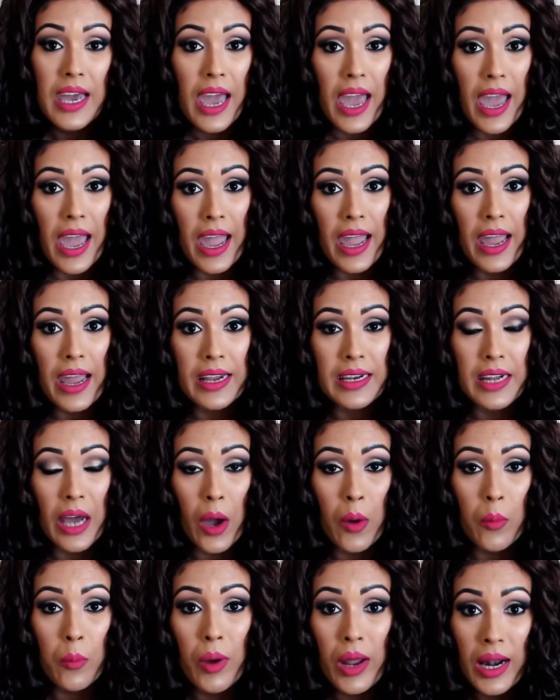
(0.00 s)
and
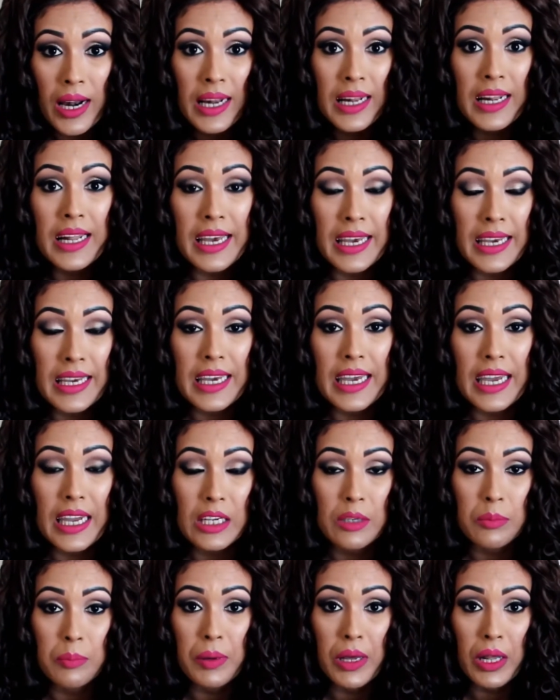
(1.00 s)
I will link
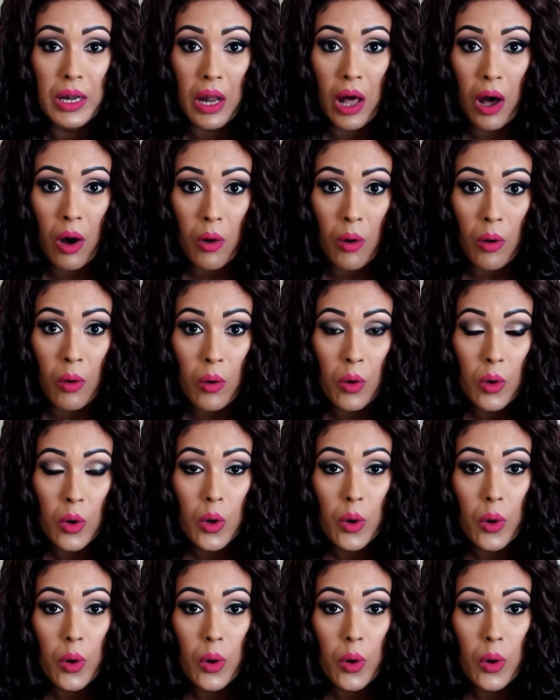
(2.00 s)
it below,